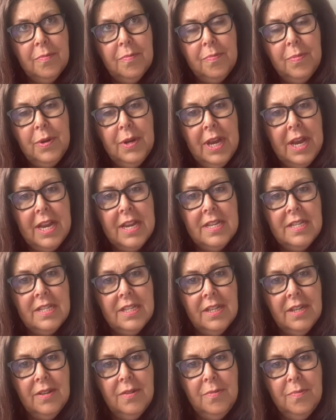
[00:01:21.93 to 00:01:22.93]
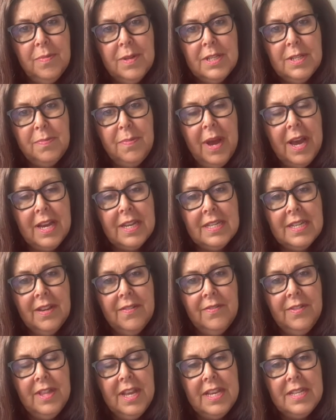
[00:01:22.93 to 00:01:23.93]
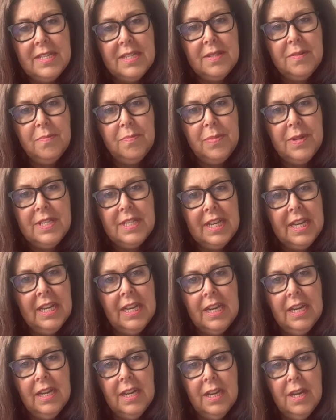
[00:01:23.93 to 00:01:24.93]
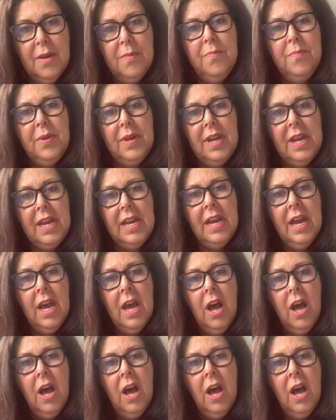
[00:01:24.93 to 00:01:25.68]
put it into perspective, this particular company